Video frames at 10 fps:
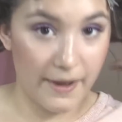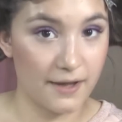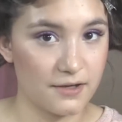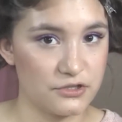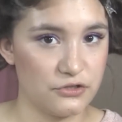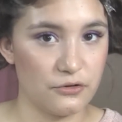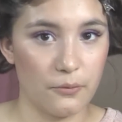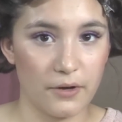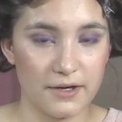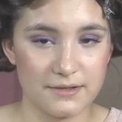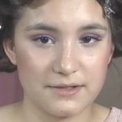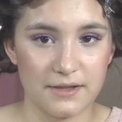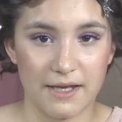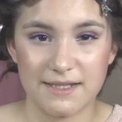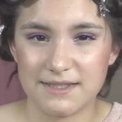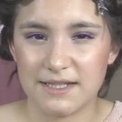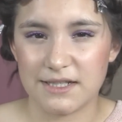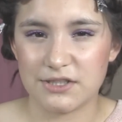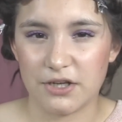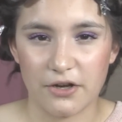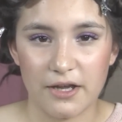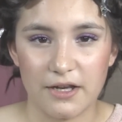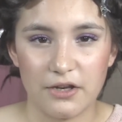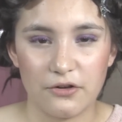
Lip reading: back because you don't want it to like stick to your head.